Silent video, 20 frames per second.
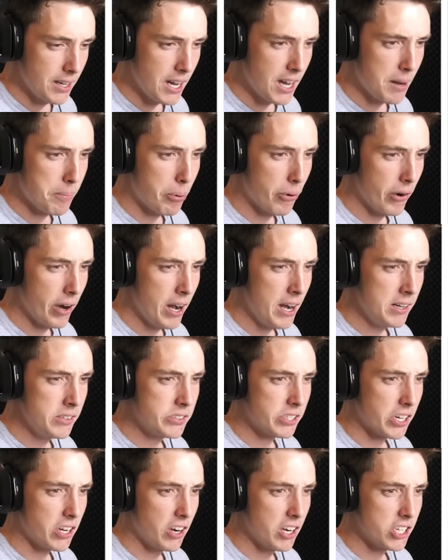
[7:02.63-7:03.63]
Yeah,
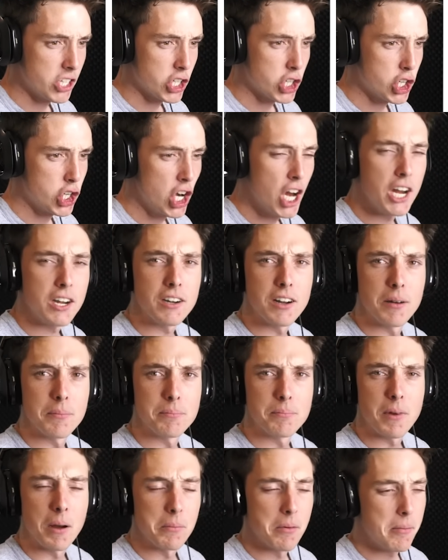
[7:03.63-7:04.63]
piranhas are kind of shit.
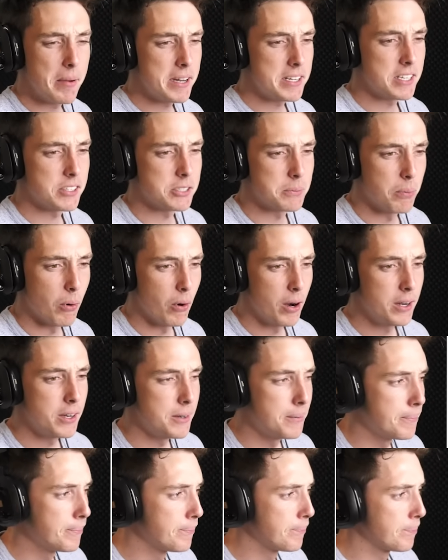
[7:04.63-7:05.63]
I'm a bit disappointed.